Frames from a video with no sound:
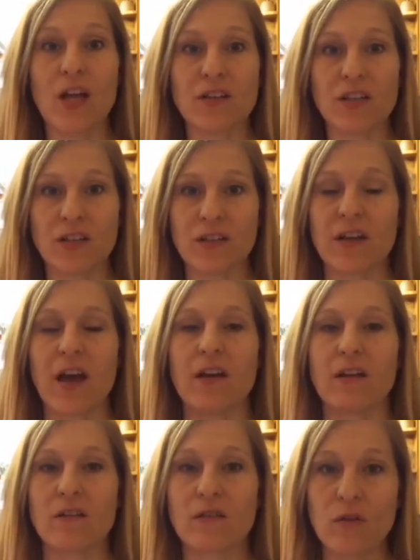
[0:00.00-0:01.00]
to just
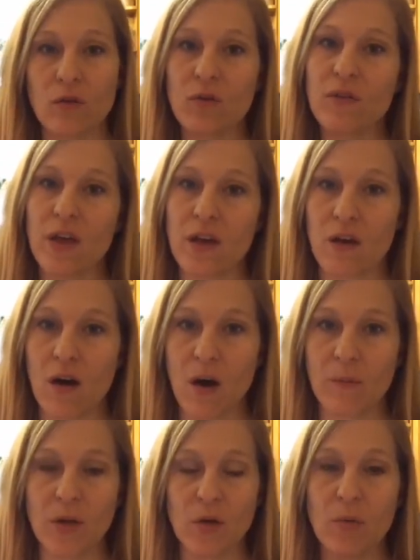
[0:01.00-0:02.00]
kind of soothe and
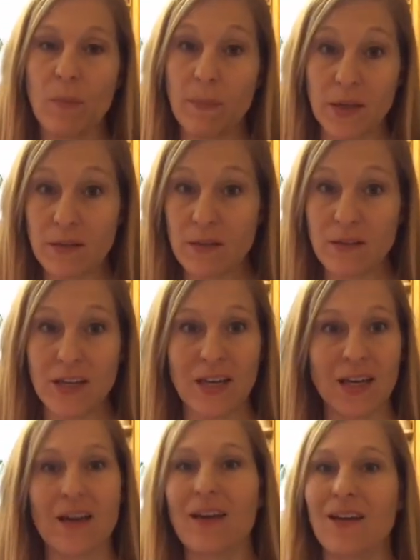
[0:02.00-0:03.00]
calm you
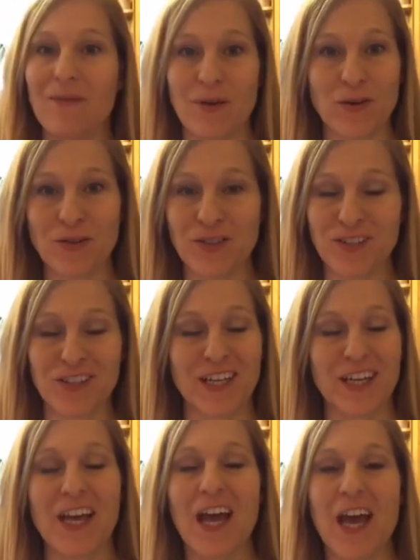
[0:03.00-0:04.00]
mentally,
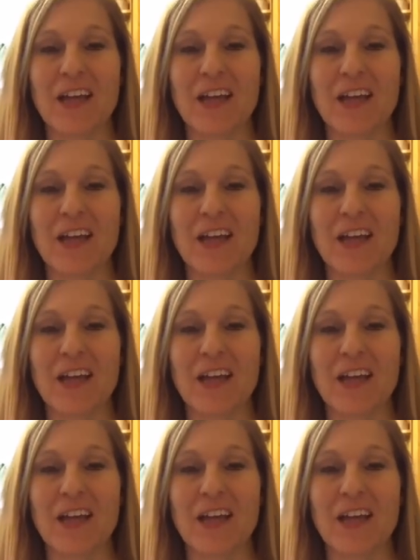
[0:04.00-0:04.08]
emotionally.